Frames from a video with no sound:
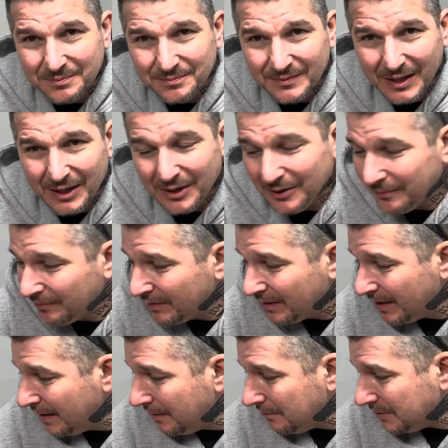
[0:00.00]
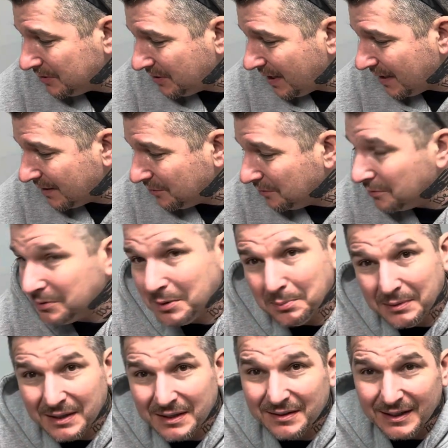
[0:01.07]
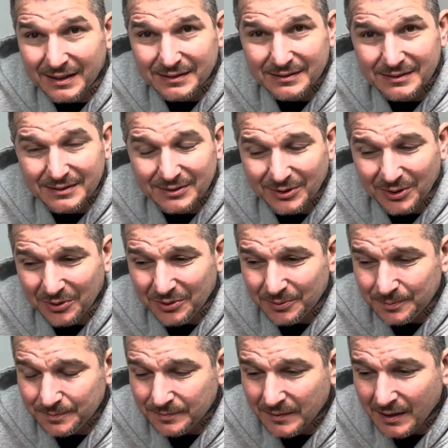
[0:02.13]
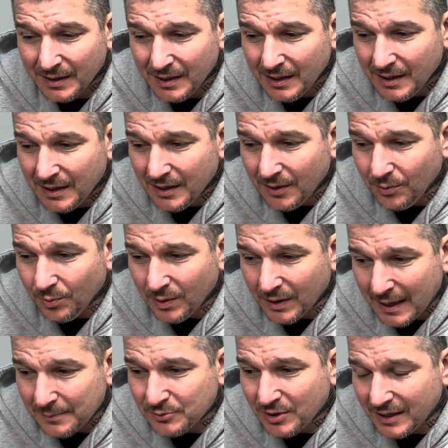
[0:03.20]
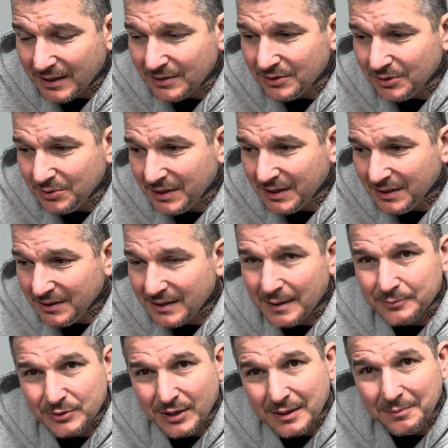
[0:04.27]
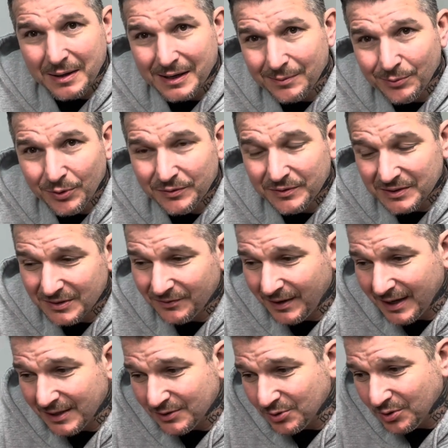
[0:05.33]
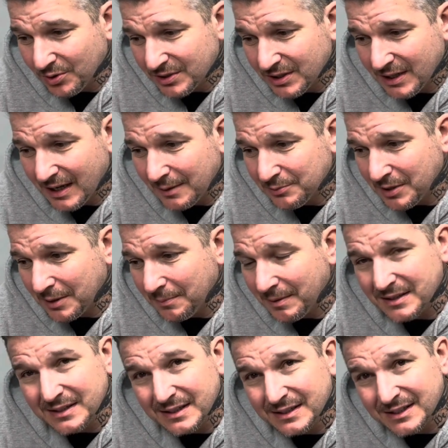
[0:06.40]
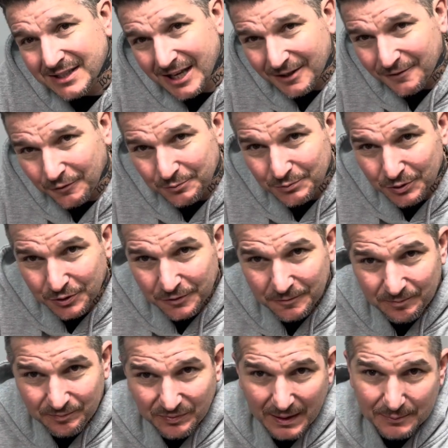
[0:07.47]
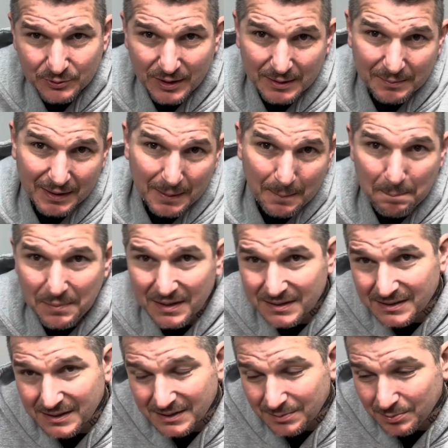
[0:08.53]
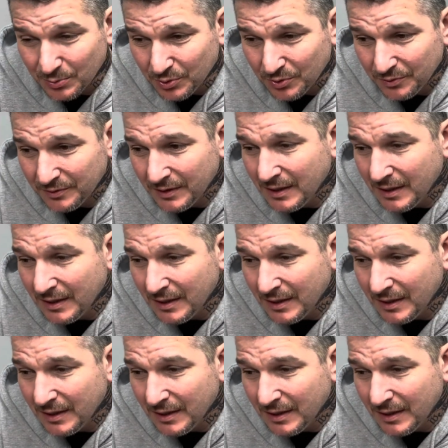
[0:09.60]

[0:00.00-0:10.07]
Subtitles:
You know. But you can't do it with the big things. So what I'm trying to do here, I'm trying to make a move to Savannah, Georgia. I'm trying to make a successful move. I'm trying to make a business move.